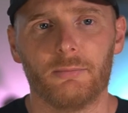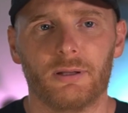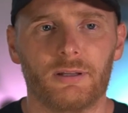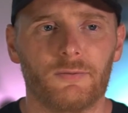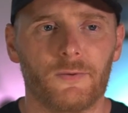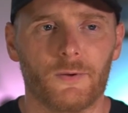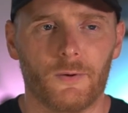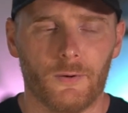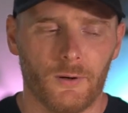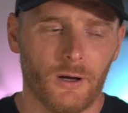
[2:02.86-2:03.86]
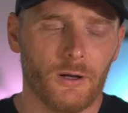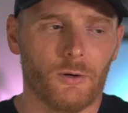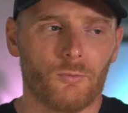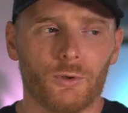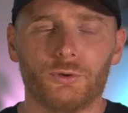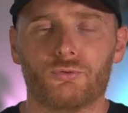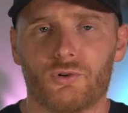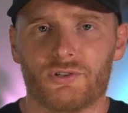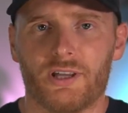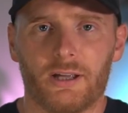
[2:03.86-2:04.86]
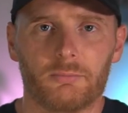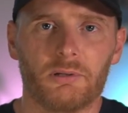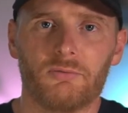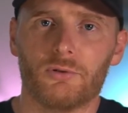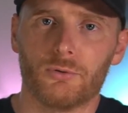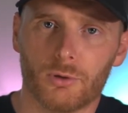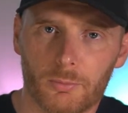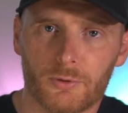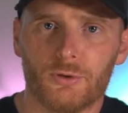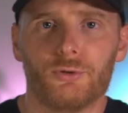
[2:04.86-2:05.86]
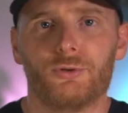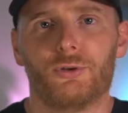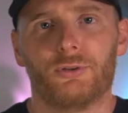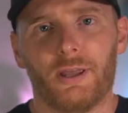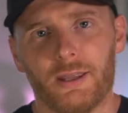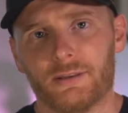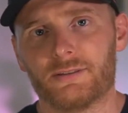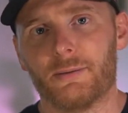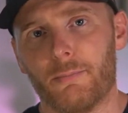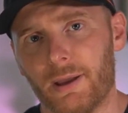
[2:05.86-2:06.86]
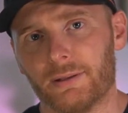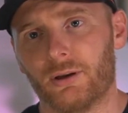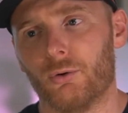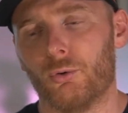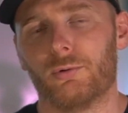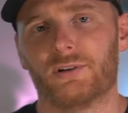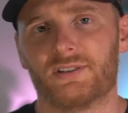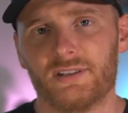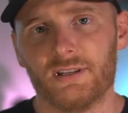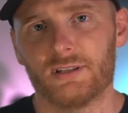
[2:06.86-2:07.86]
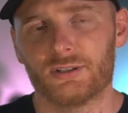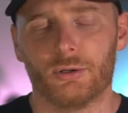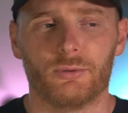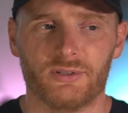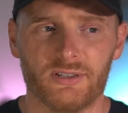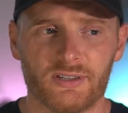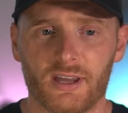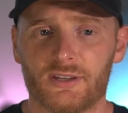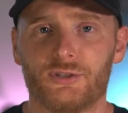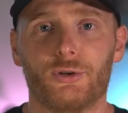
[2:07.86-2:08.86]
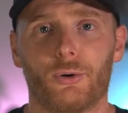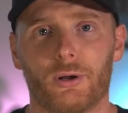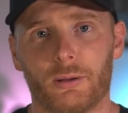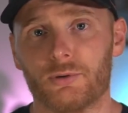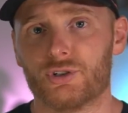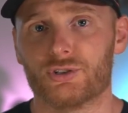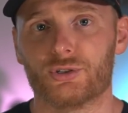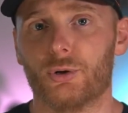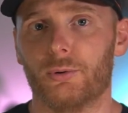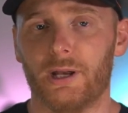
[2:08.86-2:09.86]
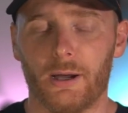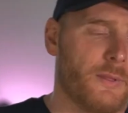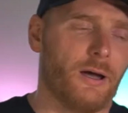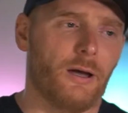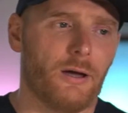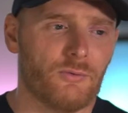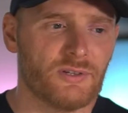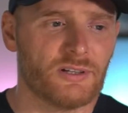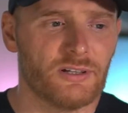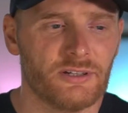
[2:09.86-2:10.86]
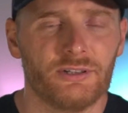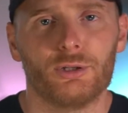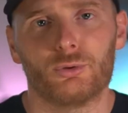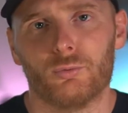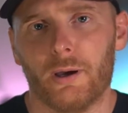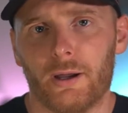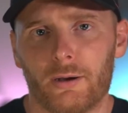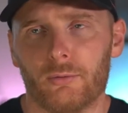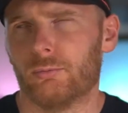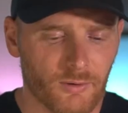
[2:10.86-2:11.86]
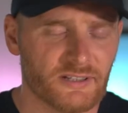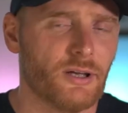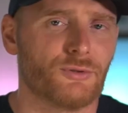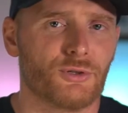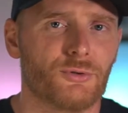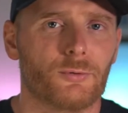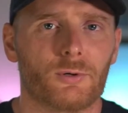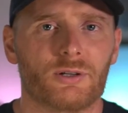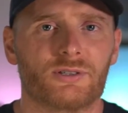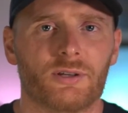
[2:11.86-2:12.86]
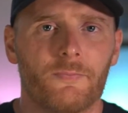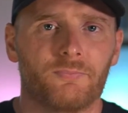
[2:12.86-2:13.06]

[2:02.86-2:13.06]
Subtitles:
but if you want to transact between European Union and the bank overseas, so in this case your commission is going up. I recently needed to wire 1,000 euros